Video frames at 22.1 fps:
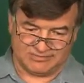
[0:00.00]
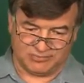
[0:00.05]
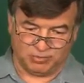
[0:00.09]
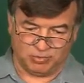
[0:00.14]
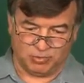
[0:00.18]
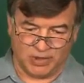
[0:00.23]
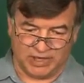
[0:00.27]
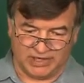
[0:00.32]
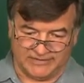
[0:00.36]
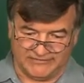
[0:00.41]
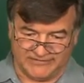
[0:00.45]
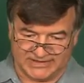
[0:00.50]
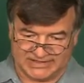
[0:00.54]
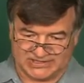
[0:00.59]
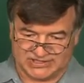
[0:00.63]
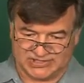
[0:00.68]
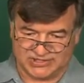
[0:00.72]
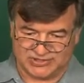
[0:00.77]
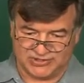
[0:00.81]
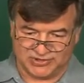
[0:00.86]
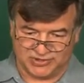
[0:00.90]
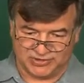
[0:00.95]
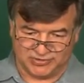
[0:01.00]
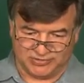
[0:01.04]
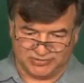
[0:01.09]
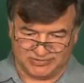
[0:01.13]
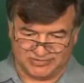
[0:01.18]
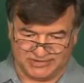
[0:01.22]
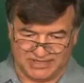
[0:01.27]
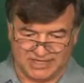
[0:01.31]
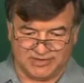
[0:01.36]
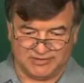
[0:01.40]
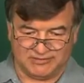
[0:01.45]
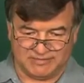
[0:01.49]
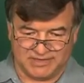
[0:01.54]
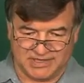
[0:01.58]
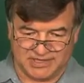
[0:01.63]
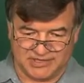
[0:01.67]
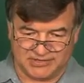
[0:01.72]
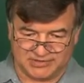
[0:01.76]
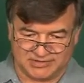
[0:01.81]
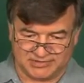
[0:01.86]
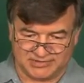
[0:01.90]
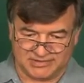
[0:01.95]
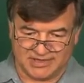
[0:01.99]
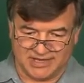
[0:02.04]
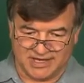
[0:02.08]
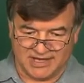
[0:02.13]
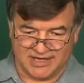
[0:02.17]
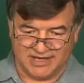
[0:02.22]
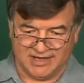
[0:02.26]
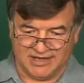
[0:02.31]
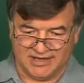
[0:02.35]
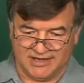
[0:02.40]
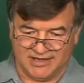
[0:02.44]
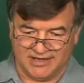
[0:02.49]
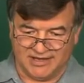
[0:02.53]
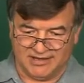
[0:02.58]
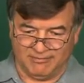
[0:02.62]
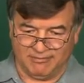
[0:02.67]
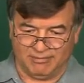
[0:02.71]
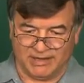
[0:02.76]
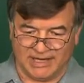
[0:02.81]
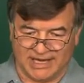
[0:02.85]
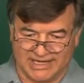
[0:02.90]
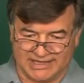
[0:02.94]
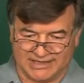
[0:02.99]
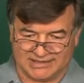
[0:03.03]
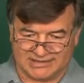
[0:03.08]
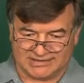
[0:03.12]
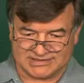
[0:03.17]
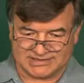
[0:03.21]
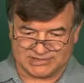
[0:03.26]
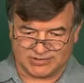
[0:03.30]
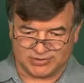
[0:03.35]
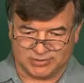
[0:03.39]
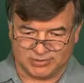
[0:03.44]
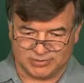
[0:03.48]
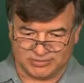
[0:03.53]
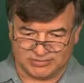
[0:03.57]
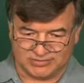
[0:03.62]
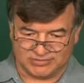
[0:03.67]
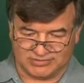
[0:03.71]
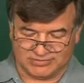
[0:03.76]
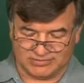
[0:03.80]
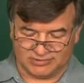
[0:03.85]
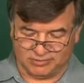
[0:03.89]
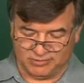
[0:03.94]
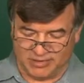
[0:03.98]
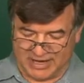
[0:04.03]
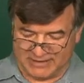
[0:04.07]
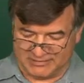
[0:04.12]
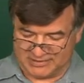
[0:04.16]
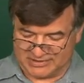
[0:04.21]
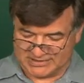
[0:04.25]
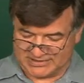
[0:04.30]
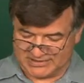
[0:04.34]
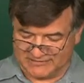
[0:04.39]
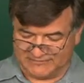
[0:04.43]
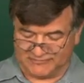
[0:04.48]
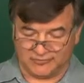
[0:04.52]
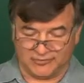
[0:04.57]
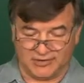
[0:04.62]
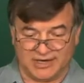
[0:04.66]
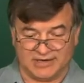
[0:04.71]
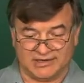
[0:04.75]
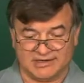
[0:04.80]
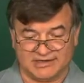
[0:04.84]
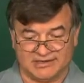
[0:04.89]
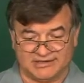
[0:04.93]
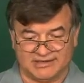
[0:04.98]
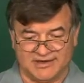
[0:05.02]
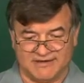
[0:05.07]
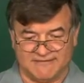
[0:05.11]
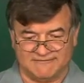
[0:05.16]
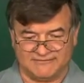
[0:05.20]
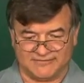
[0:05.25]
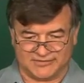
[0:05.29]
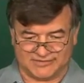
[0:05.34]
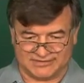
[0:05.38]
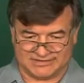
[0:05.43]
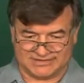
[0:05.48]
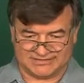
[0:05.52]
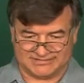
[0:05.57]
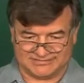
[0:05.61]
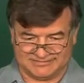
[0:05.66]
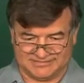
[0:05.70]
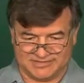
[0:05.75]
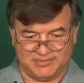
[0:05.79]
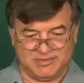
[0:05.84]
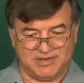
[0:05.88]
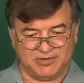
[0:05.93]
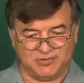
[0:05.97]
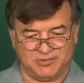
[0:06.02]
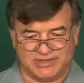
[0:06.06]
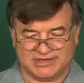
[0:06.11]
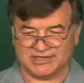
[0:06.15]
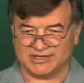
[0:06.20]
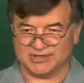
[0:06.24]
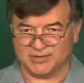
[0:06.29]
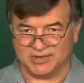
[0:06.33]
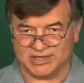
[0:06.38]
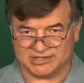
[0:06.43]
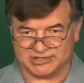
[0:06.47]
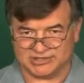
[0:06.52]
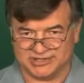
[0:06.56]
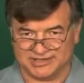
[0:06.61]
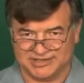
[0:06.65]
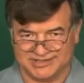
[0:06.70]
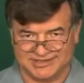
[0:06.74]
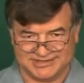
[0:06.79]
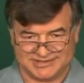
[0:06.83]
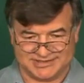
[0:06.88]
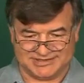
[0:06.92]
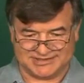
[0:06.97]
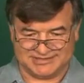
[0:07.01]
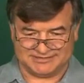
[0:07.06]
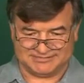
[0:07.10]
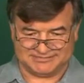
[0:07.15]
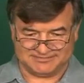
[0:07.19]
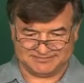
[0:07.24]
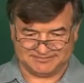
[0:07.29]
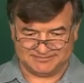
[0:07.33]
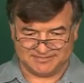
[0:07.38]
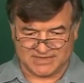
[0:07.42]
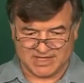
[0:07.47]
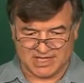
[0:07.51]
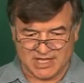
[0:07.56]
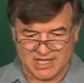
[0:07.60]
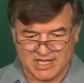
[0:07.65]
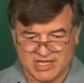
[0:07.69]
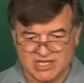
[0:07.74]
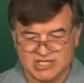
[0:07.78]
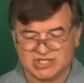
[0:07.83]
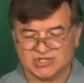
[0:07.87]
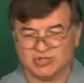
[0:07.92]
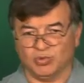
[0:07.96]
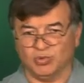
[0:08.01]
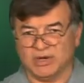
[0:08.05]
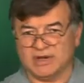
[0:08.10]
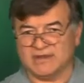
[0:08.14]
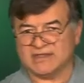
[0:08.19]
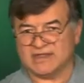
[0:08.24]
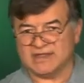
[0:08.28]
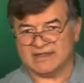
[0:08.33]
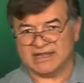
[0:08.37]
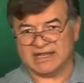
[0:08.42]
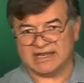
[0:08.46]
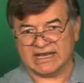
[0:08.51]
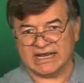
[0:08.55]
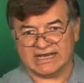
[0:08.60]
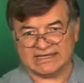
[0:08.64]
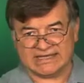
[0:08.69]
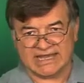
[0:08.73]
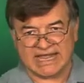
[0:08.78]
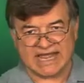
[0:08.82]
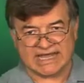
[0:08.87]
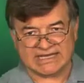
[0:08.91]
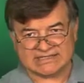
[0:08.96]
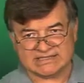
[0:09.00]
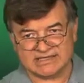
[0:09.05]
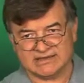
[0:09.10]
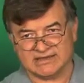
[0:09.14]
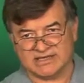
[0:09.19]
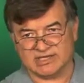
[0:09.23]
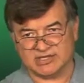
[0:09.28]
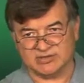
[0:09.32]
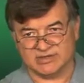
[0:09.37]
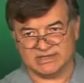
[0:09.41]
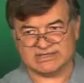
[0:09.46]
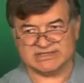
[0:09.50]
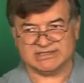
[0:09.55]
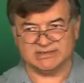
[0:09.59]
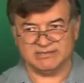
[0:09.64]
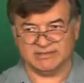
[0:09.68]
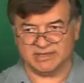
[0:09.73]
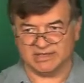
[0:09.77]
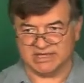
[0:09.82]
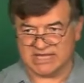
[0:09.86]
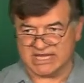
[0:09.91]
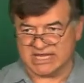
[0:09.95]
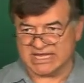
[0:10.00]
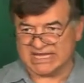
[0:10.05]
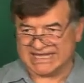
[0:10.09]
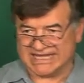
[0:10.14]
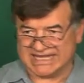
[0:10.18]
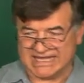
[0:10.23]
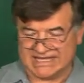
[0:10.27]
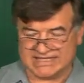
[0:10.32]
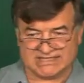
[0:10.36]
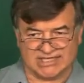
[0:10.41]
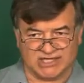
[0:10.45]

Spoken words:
relevance to you. It'll be your blanket to wrap yourself around in comfort, no matter what the question is. So one thing they'd like to ask on the USMLE is